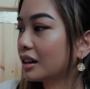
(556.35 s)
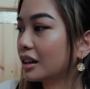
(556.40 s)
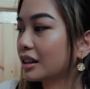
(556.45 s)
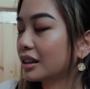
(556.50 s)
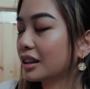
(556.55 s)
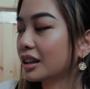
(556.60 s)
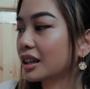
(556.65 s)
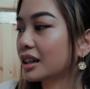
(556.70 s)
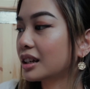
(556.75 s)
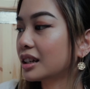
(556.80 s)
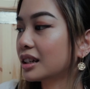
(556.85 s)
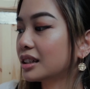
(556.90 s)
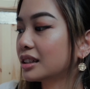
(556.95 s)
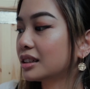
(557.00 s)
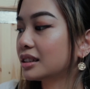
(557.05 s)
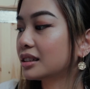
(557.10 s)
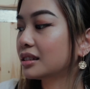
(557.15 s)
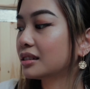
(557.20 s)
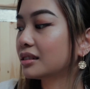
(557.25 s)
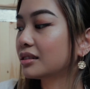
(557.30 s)
And
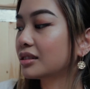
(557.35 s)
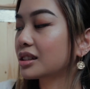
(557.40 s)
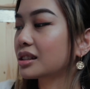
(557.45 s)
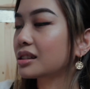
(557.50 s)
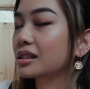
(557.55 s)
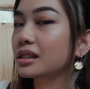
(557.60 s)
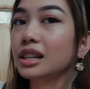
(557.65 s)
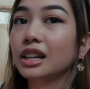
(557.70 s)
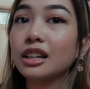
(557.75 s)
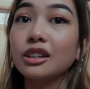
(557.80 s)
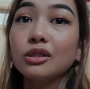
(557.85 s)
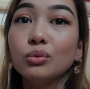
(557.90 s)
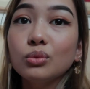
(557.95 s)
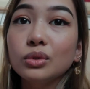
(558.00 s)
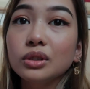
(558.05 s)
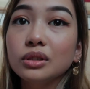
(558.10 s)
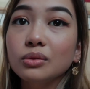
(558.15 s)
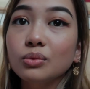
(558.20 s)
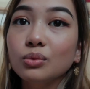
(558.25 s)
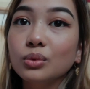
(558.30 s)
then the second
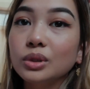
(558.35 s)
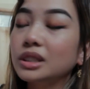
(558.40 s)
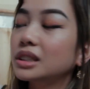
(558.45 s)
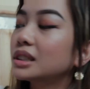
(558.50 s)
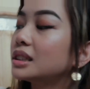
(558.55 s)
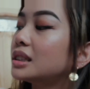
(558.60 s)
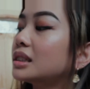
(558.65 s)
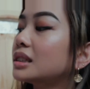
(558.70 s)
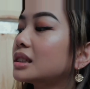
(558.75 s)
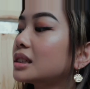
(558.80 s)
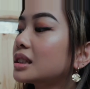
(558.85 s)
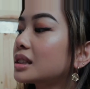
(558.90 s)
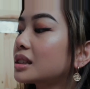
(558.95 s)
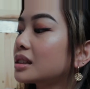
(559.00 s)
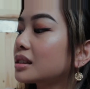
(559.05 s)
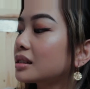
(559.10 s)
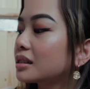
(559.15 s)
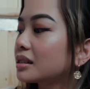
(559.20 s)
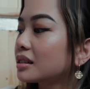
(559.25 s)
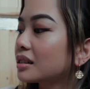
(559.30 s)
one
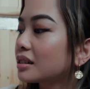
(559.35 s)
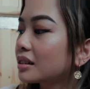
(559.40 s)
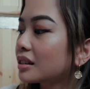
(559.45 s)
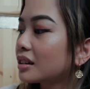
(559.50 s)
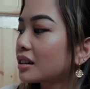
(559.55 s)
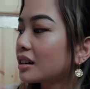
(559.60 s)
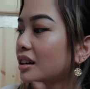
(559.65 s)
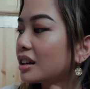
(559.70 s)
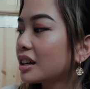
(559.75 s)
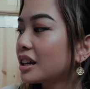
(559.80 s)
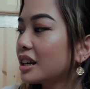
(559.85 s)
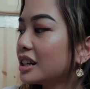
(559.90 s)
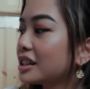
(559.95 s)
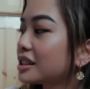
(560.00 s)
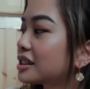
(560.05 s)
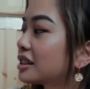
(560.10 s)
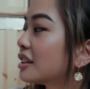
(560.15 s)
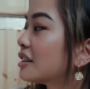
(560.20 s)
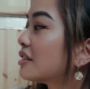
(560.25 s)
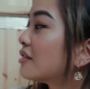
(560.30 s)
was,
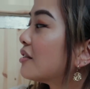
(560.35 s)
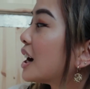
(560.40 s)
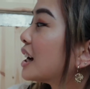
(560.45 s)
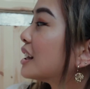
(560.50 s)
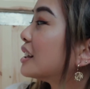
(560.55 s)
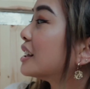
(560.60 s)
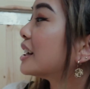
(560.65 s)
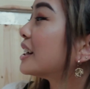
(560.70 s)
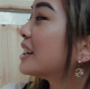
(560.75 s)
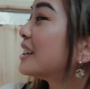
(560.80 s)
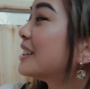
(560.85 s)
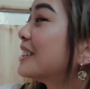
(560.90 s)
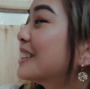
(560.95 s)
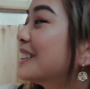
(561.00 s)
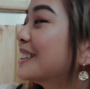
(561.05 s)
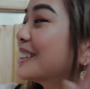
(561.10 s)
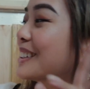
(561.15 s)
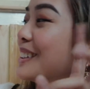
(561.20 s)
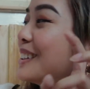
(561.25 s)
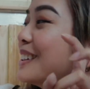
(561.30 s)
his love had a
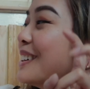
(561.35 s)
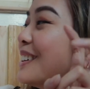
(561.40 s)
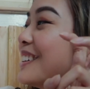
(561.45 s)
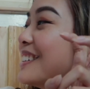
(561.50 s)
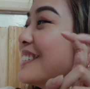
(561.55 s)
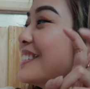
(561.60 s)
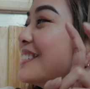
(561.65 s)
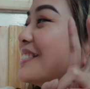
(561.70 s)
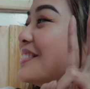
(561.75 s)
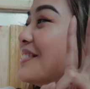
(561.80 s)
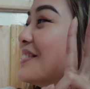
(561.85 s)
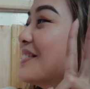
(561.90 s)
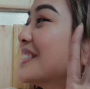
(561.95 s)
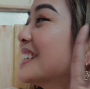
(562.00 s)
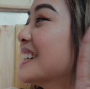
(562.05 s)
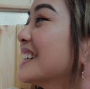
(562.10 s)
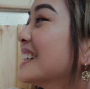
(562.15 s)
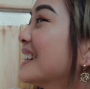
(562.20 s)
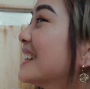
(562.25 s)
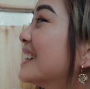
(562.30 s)
hidden alarm.
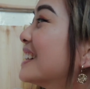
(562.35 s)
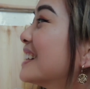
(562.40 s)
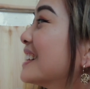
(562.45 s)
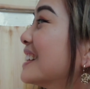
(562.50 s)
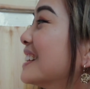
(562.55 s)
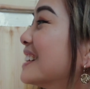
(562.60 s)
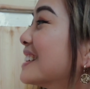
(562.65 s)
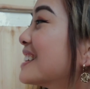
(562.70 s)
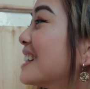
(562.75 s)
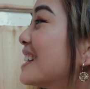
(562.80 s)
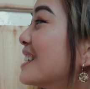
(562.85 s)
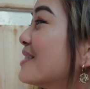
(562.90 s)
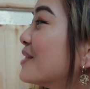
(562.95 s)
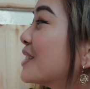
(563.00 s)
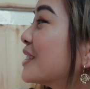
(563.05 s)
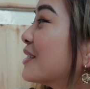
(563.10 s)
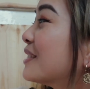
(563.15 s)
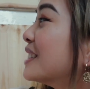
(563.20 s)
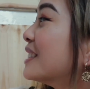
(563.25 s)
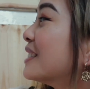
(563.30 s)
The
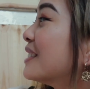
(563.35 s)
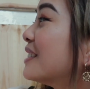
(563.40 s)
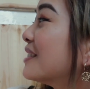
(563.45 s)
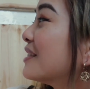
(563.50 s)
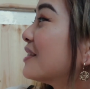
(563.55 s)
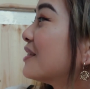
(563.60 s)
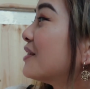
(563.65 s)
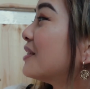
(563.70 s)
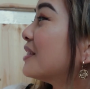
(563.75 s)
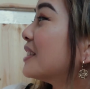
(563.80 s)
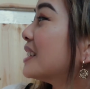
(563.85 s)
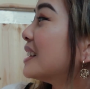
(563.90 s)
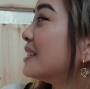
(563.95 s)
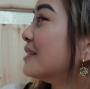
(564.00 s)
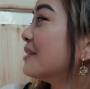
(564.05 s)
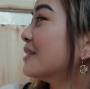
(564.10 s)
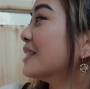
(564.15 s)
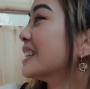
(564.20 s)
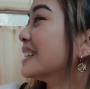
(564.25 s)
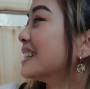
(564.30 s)
timer went off,
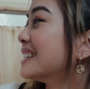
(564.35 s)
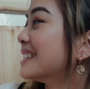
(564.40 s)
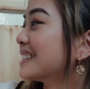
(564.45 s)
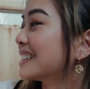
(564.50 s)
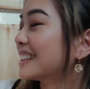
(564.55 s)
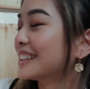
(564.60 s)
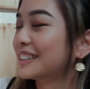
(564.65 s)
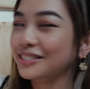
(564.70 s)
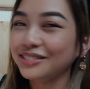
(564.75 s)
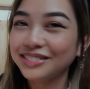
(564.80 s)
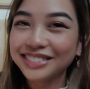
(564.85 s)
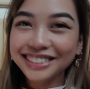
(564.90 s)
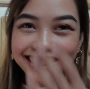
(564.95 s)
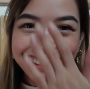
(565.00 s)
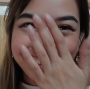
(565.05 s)
and with it his love.